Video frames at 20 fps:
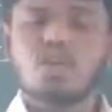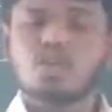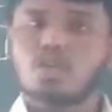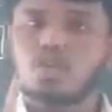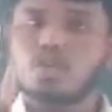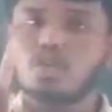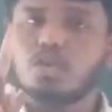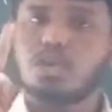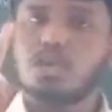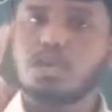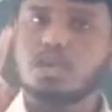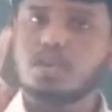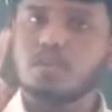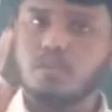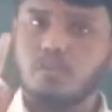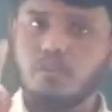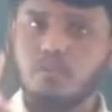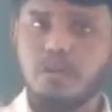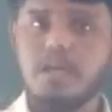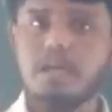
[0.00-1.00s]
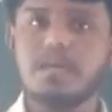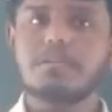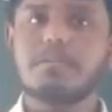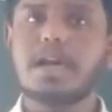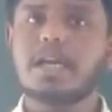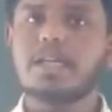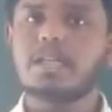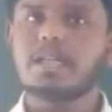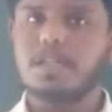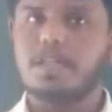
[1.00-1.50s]
So this one
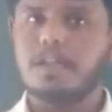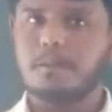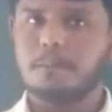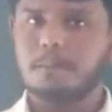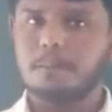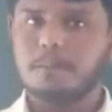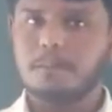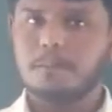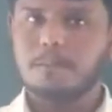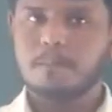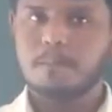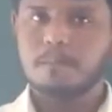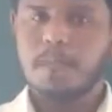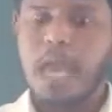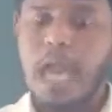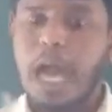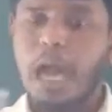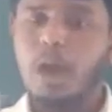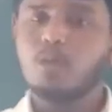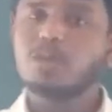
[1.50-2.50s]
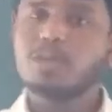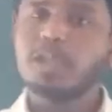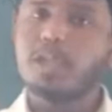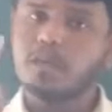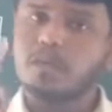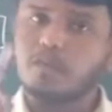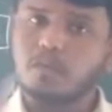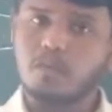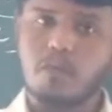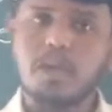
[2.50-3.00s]
margin, how
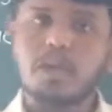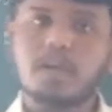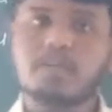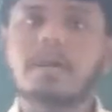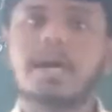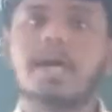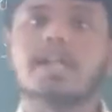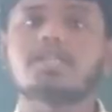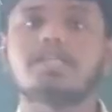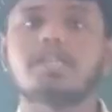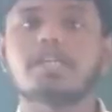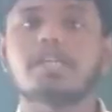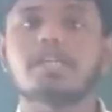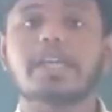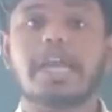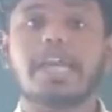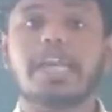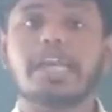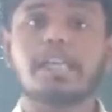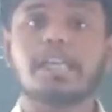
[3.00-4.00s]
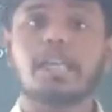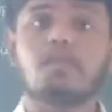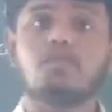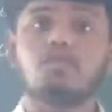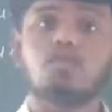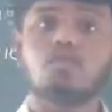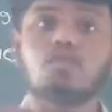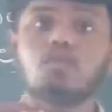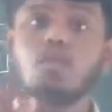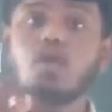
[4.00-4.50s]
that one margin can give
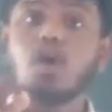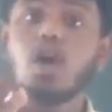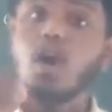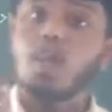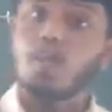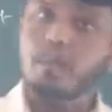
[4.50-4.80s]
you